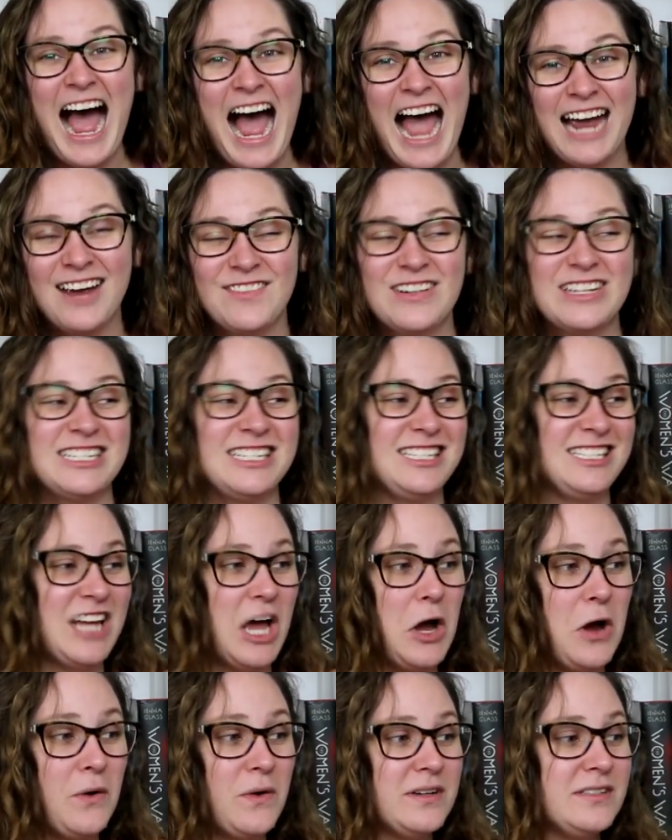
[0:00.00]
I'm
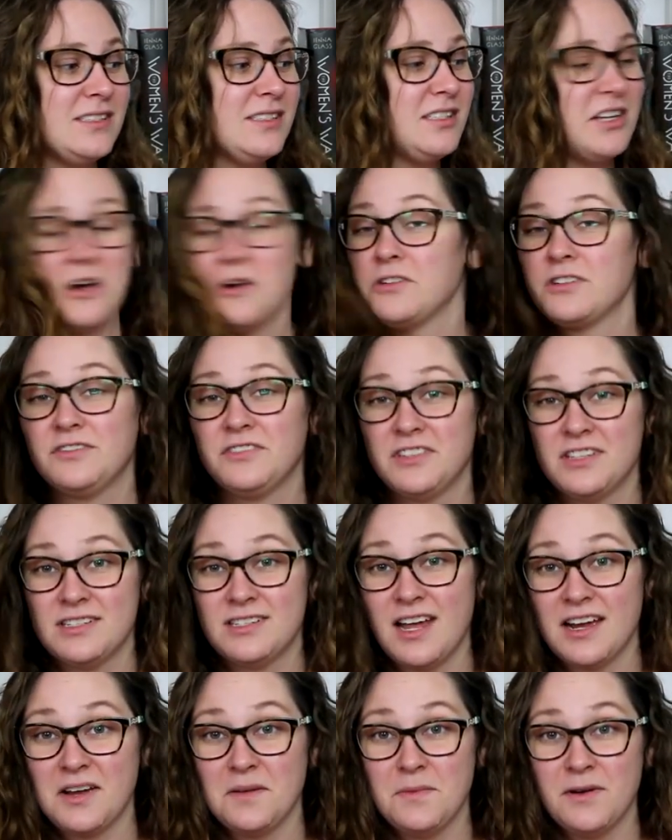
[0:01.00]
so stoked for the
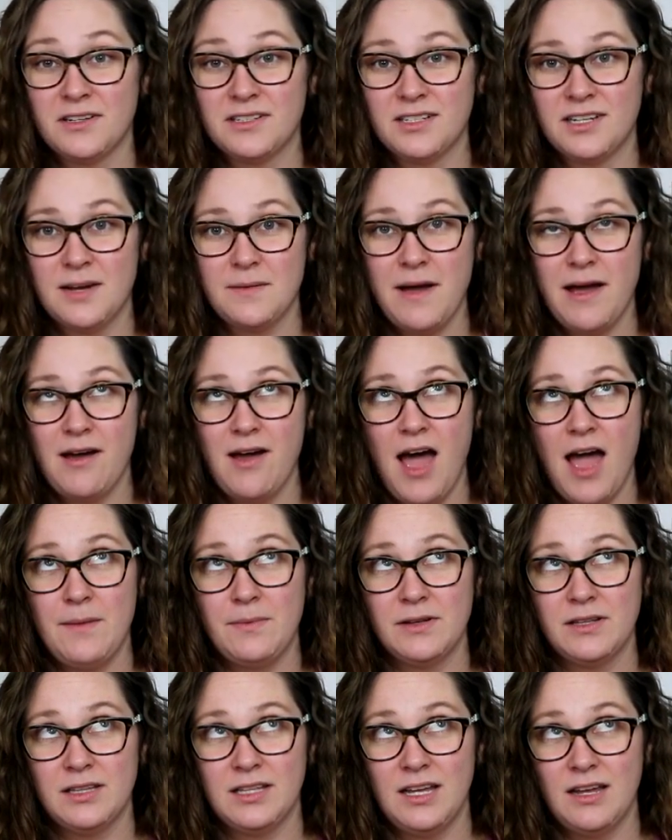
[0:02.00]
second book to come out. I
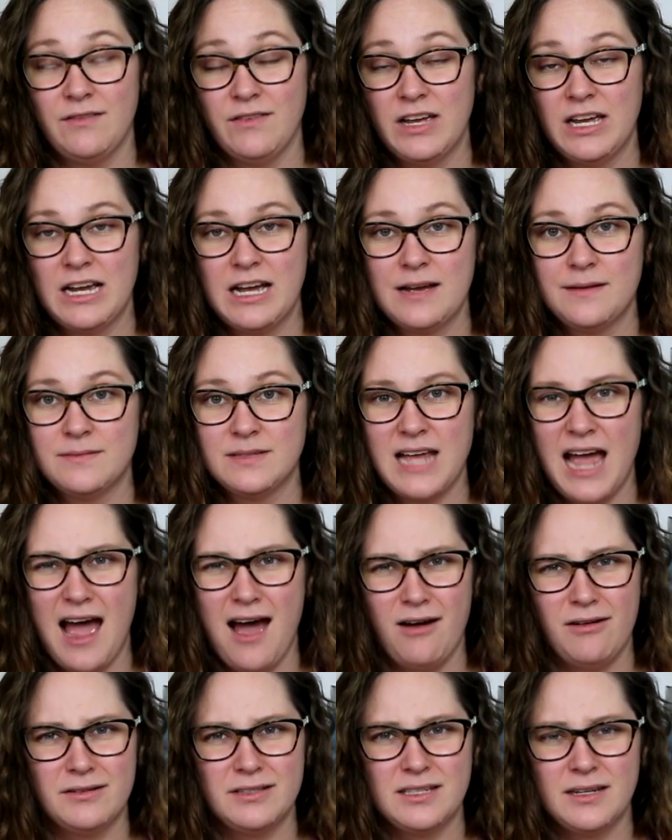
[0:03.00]
believe it comes
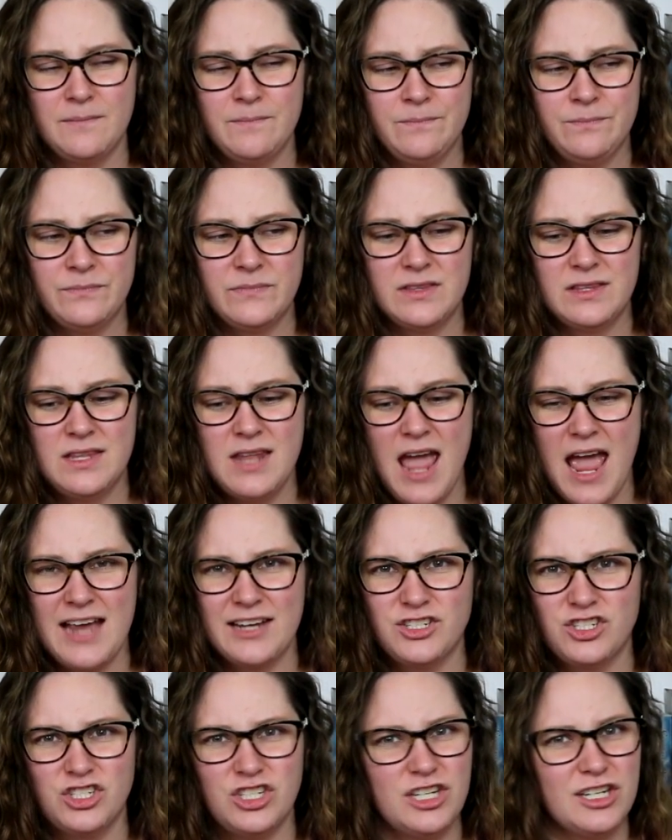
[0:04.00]
out
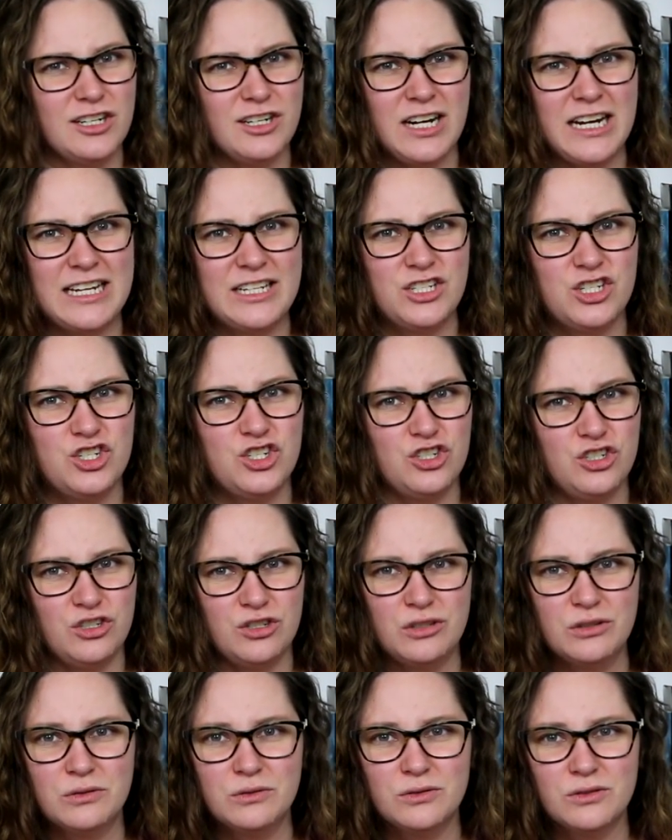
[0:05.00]
next year in
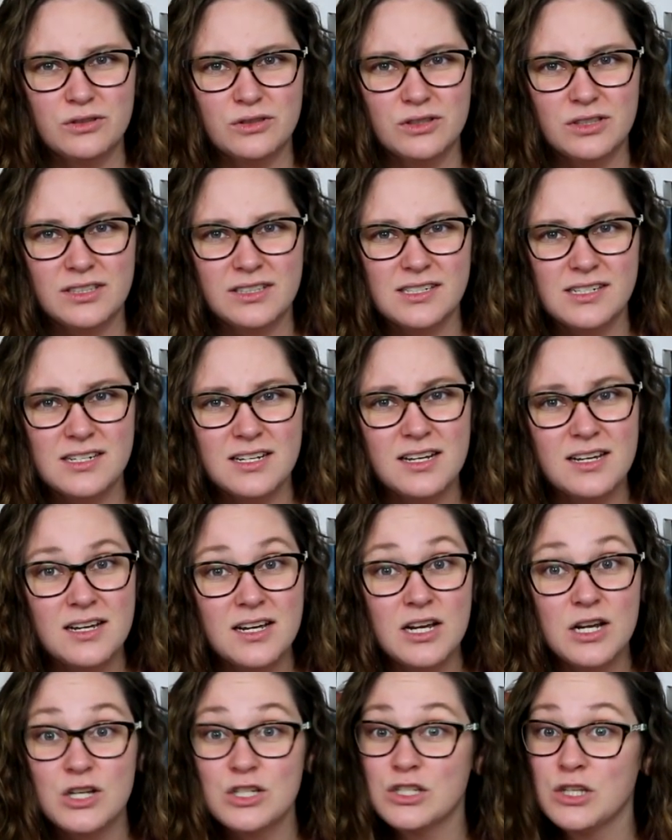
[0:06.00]
June.
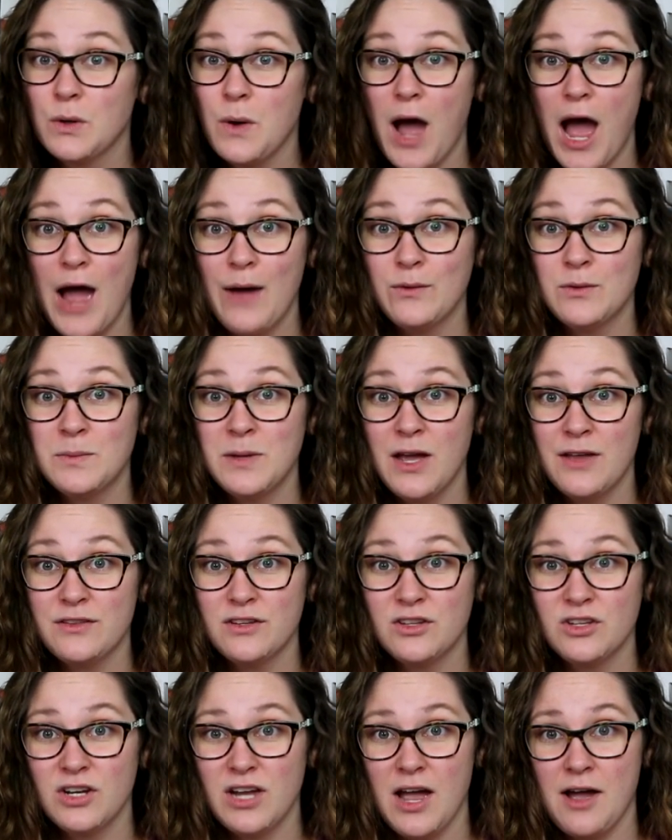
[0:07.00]
So I will be on
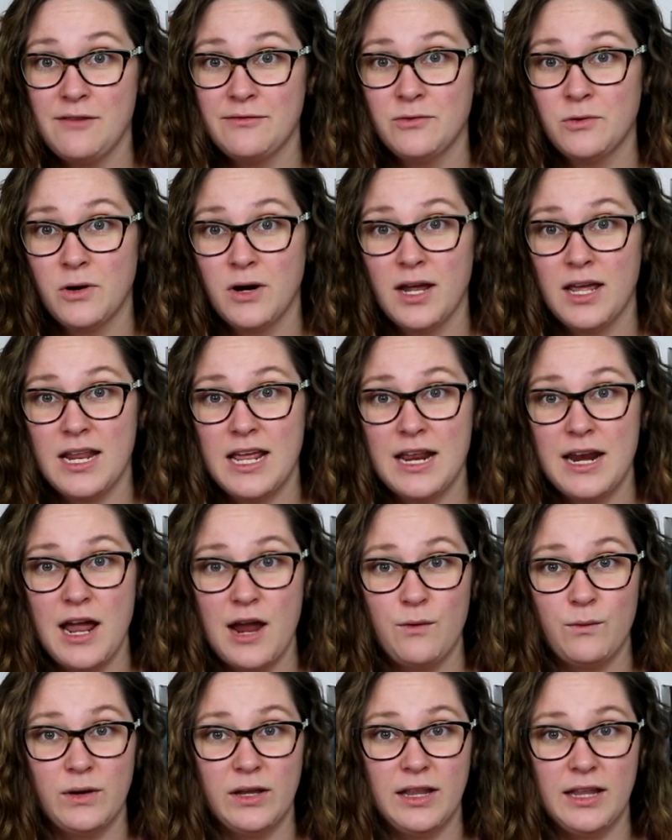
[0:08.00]
the lookout for it, and
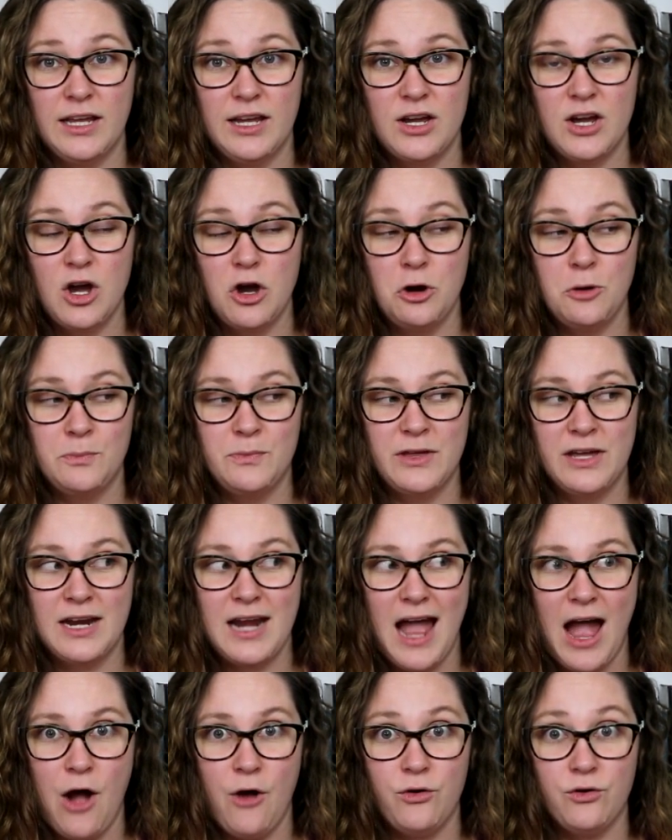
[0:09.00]
I really hope
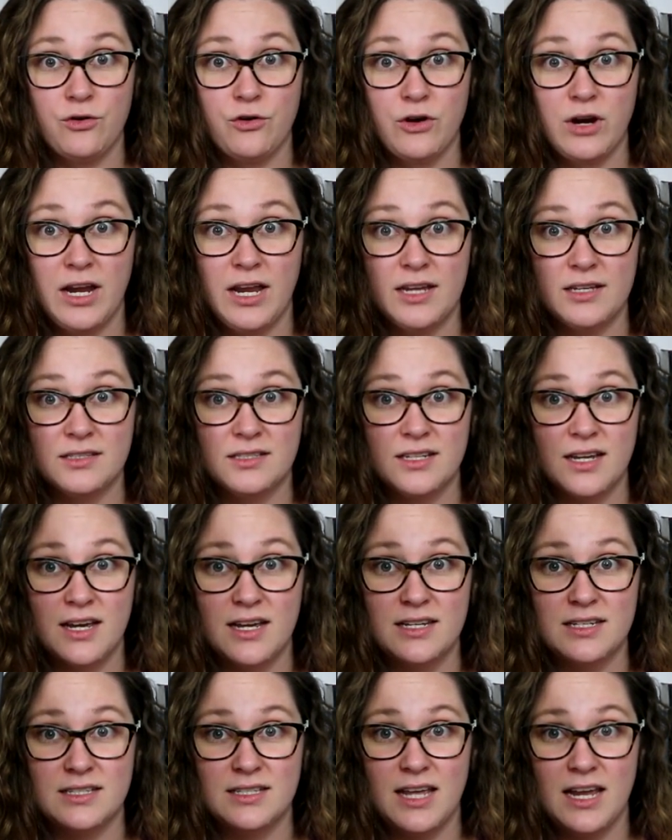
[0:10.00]
that Owl Crate
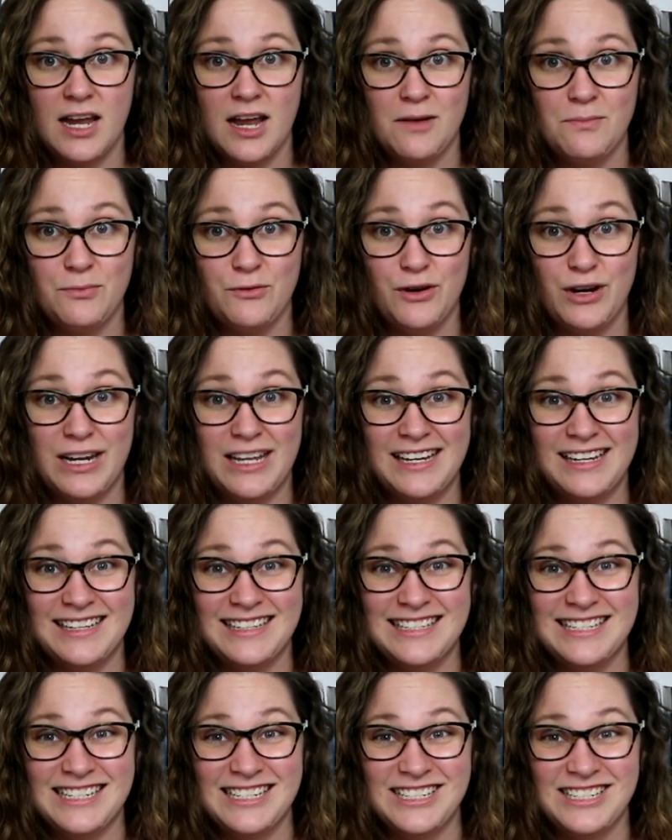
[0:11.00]
does like a pretty
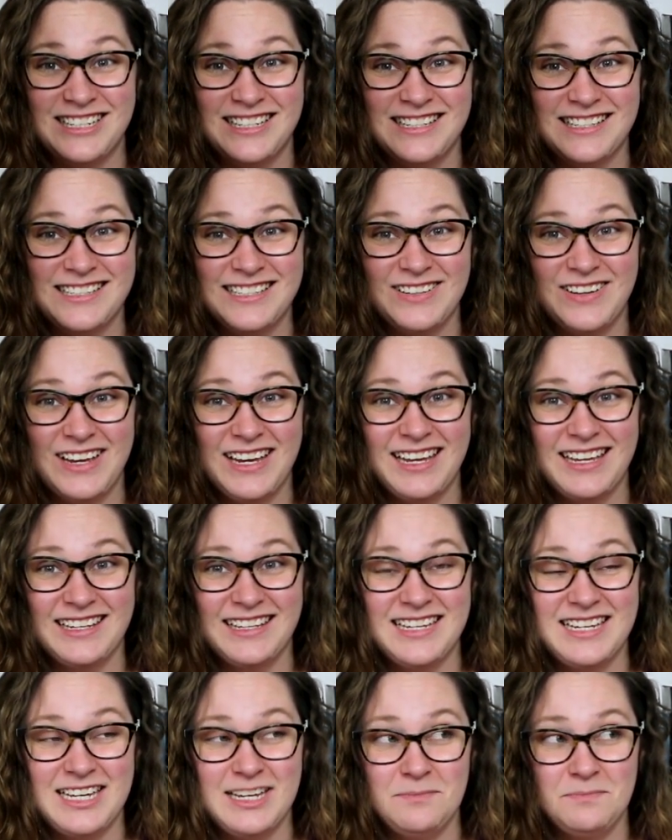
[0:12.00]
edition so I can
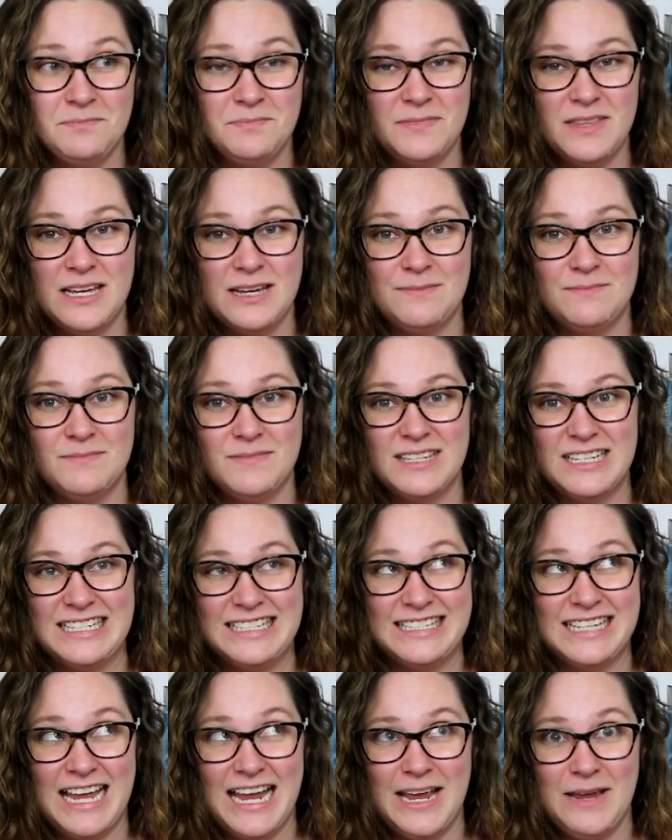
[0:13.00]
keep them the
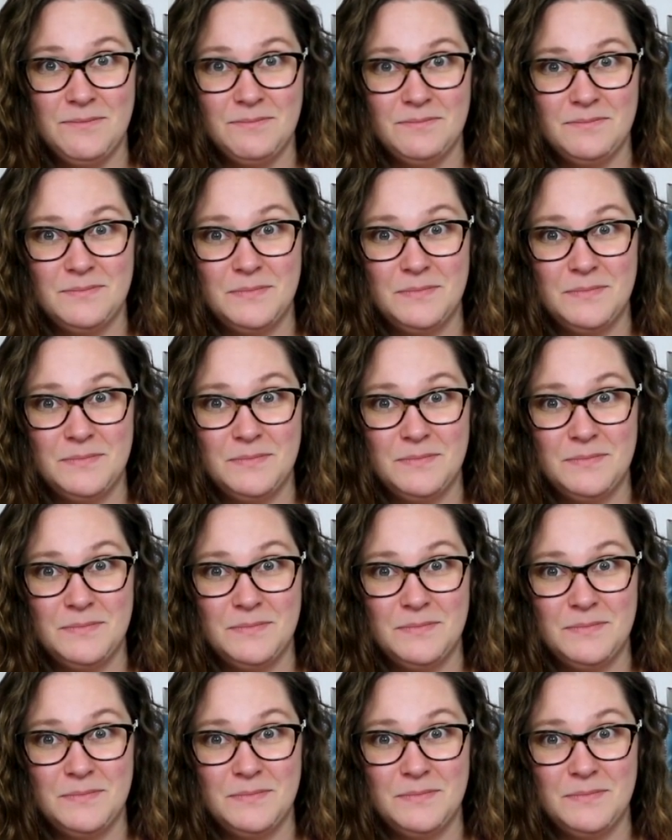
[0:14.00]
same